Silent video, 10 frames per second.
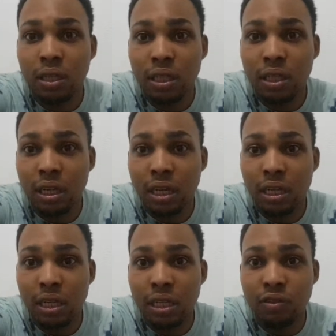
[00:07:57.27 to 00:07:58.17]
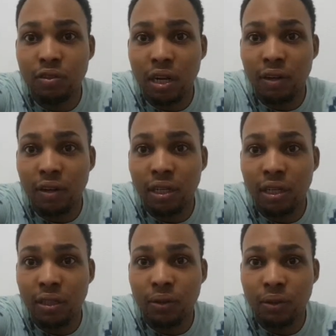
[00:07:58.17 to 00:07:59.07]
think are the lead runner right
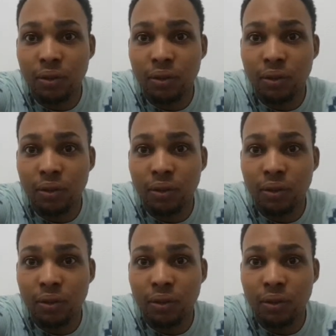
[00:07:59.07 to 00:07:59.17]
now.